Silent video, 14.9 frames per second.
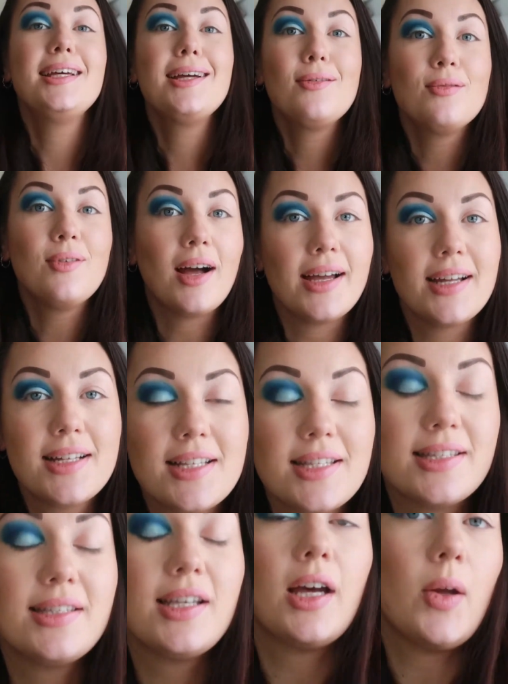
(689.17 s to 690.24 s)
Right,
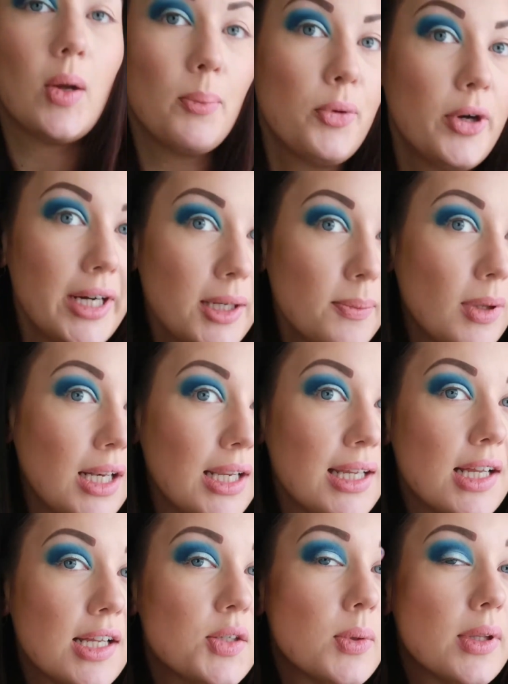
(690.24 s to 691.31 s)
so I'm pretty
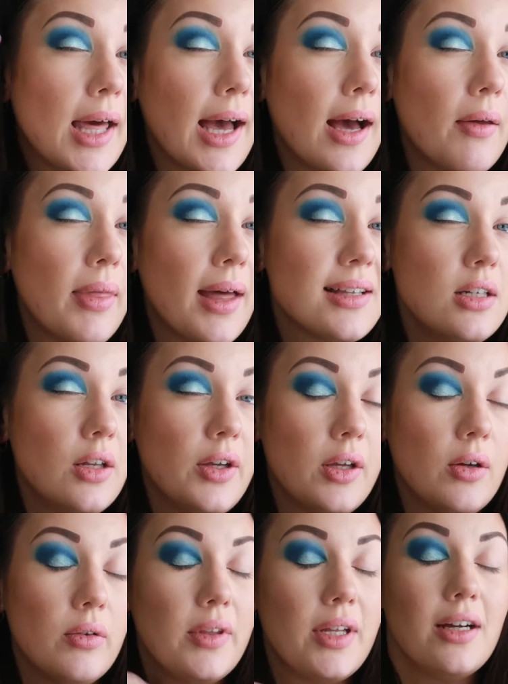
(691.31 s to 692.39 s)
pleased with how that's looking
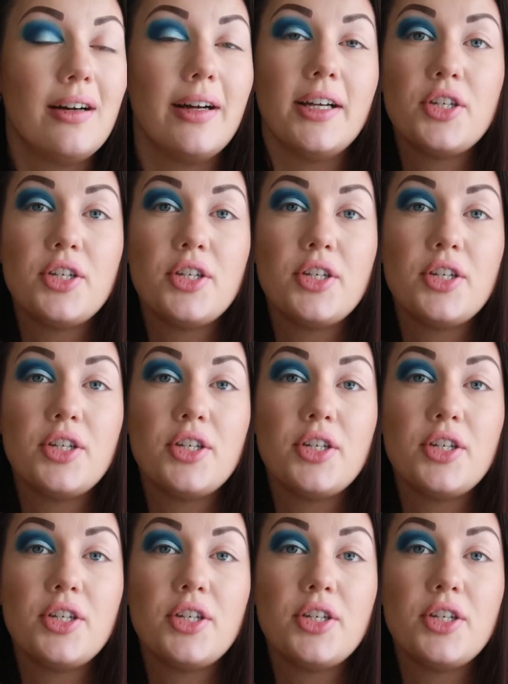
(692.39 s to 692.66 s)
on the eye.